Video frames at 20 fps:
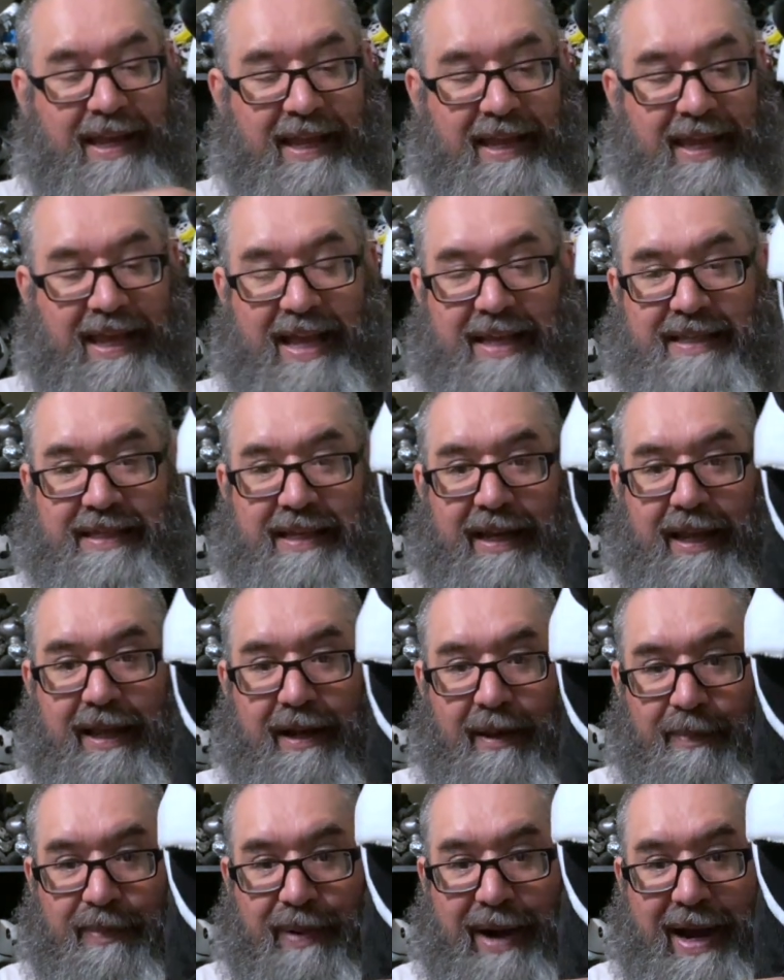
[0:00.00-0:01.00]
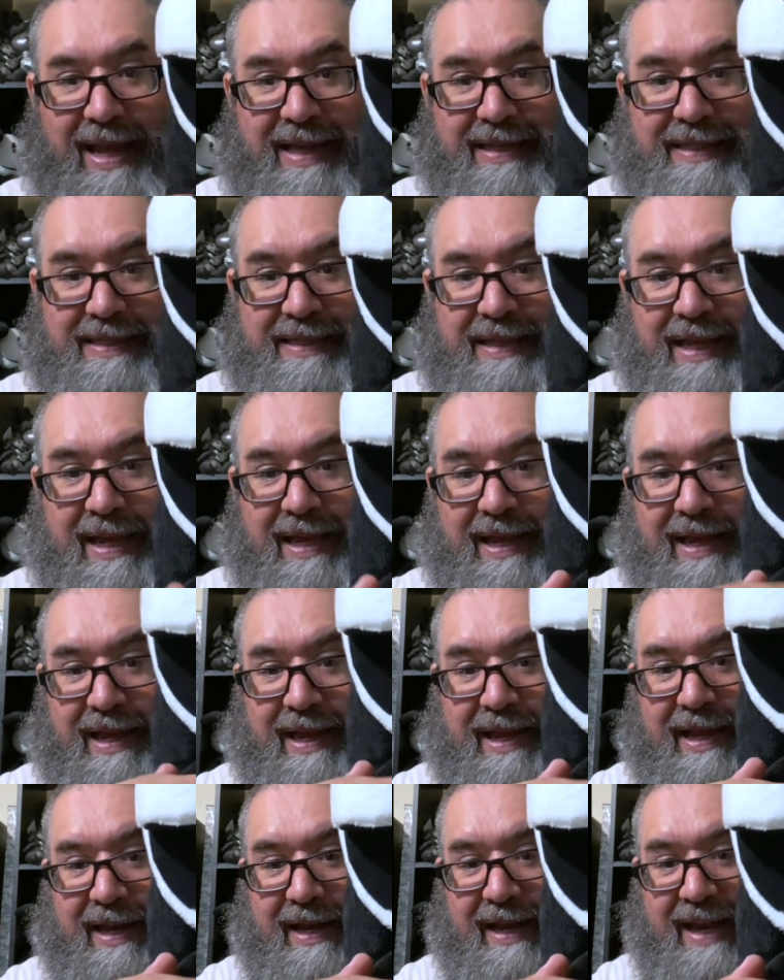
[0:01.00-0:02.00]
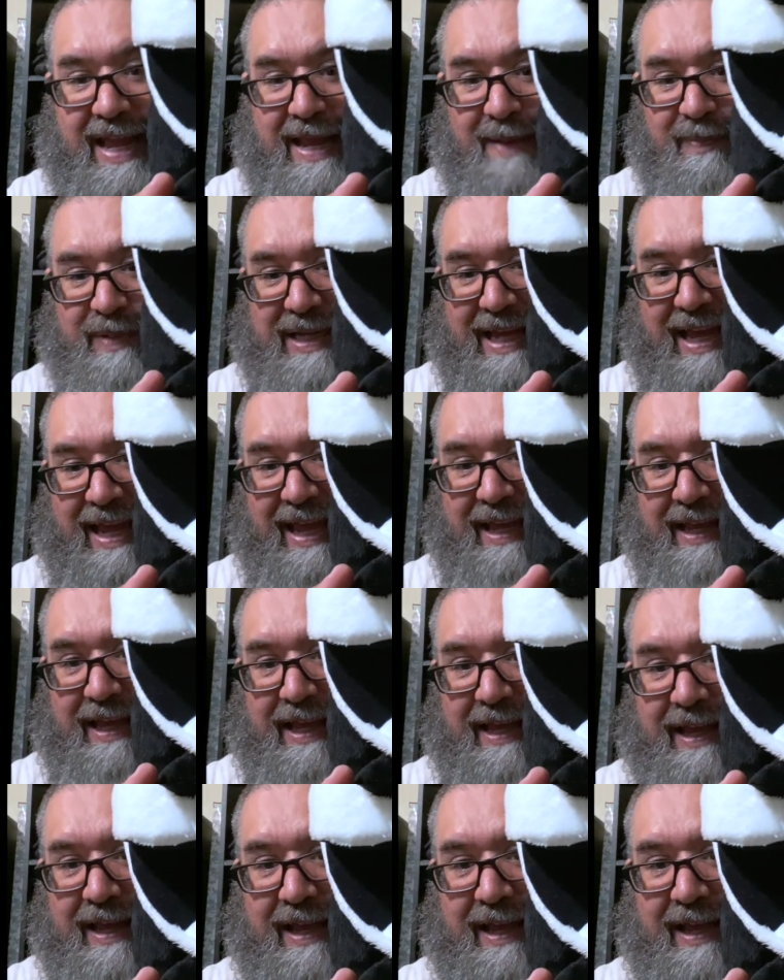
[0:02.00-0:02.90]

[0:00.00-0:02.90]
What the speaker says: He has a little brass name tag.